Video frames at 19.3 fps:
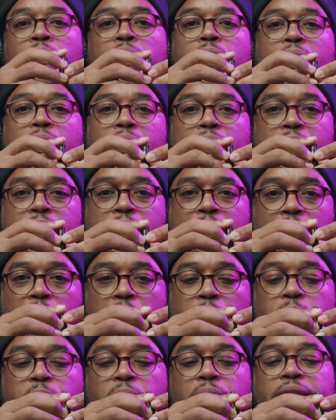in and out
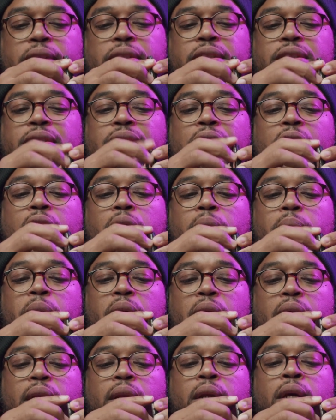of places that I'm
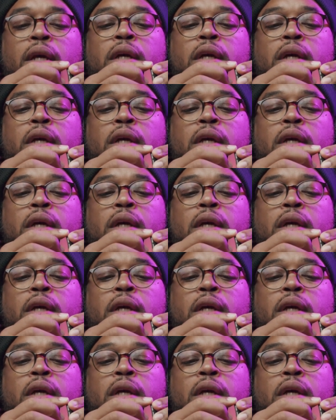in.